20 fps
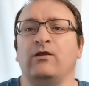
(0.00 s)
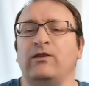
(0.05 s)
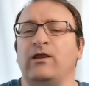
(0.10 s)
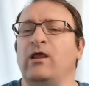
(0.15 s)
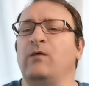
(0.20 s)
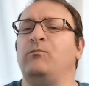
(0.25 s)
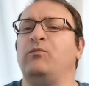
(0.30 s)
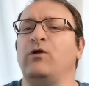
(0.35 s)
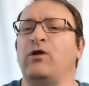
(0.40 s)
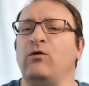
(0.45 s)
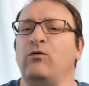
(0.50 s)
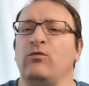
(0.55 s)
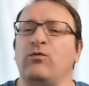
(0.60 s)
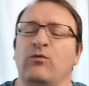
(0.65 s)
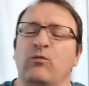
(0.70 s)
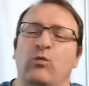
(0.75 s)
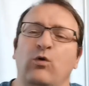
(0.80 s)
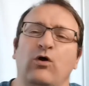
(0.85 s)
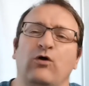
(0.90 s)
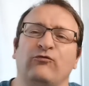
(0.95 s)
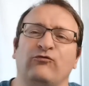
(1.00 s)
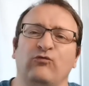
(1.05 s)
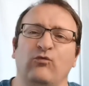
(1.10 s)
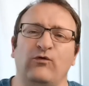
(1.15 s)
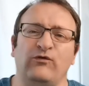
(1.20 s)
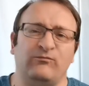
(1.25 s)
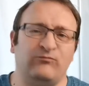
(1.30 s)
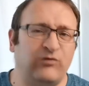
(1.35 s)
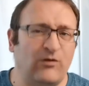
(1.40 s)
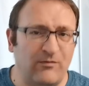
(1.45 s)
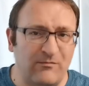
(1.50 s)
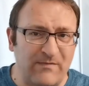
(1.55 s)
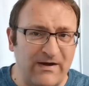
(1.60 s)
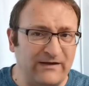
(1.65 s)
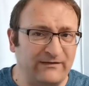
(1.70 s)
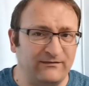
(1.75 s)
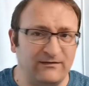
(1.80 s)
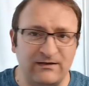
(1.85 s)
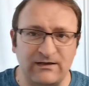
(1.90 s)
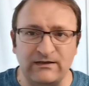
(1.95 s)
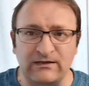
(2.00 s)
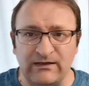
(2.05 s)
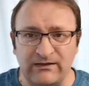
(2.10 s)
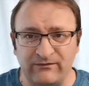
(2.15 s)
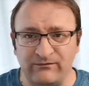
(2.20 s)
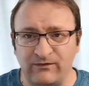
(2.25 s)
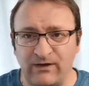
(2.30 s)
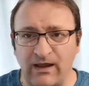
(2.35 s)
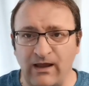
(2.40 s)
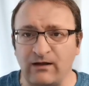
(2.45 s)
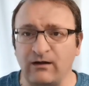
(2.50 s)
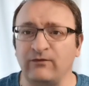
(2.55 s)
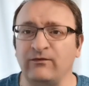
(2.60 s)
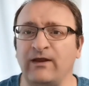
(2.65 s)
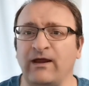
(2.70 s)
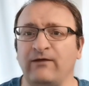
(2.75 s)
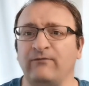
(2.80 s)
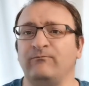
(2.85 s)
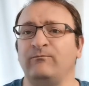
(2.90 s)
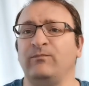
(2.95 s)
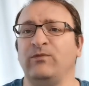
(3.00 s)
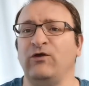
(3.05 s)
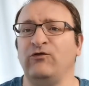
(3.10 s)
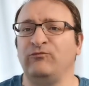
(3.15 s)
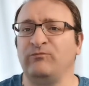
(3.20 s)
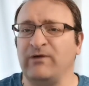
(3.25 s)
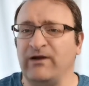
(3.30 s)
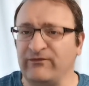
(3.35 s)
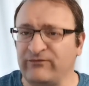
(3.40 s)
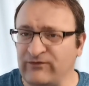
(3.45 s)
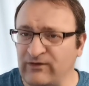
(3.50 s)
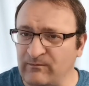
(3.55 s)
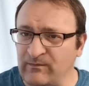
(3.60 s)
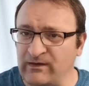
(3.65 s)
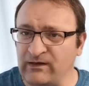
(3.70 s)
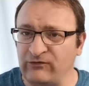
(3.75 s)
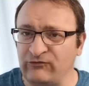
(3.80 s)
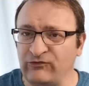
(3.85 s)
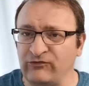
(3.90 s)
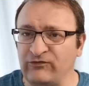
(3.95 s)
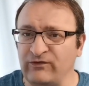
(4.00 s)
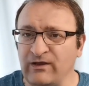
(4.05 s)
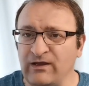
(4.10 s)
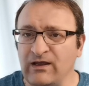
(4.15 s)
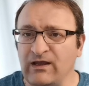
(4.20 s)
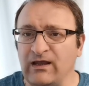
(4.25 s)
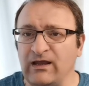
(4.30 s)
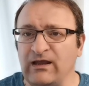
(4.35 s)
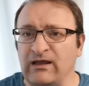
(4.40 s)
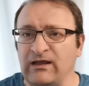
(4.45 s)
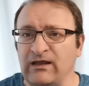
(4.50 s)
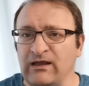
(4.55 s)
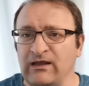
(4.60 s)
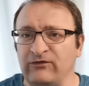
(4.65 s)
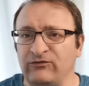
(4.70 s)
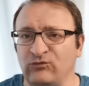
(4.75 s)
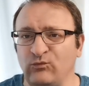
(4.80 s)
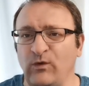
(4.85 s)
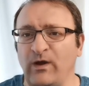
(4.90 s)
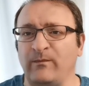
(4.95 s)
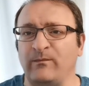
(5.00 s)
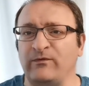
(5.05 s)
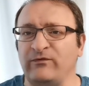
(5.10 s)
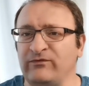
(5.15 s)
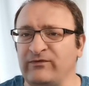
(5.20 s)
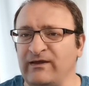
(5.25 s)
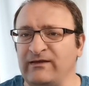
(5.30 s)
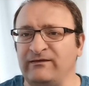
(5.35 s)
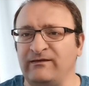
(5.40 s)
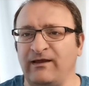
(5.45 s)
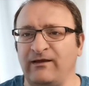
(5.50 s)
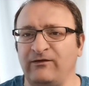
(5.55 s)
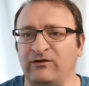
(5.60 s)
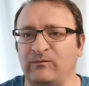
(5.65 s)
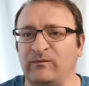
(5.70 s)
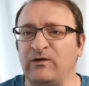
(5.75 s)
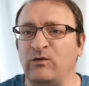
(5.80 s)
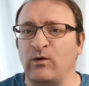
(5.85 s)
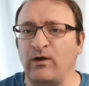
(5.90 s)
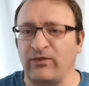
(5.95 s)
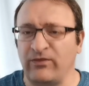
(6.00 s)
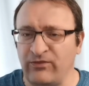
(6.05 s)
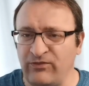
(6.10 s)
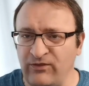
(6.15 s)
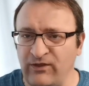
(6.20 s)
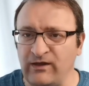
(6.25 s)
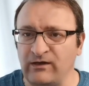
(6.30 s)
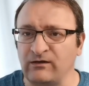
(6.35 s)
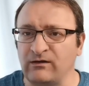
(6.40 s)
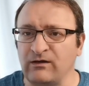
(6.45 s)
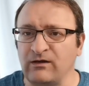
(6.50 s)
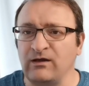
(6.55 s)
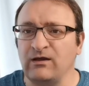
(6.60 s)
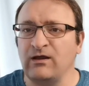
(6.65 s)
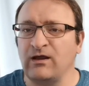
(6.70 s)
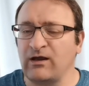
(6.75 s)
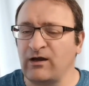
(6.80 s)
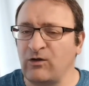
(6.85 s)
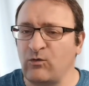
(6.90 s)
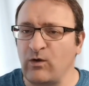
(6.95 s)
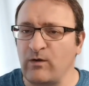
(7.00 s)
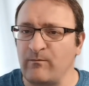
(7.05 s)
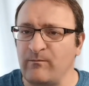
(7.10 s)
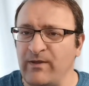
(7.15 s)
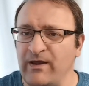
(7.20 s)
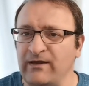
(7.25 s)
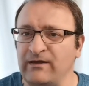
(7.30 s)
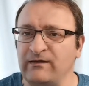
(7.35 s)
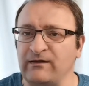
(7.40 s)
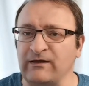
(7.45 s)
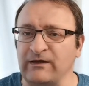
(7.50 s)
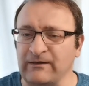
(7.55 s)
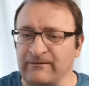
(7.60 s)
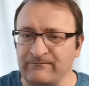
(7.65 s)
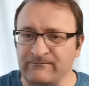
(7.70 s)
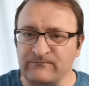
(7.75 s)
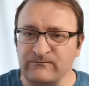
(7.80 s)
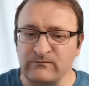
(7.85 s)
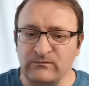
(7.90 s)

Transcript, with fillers: Now, the pro, the, what's always problematic in this scale and that those plastic miniatures is the weapons. They tend to be quite thin and quite bendy.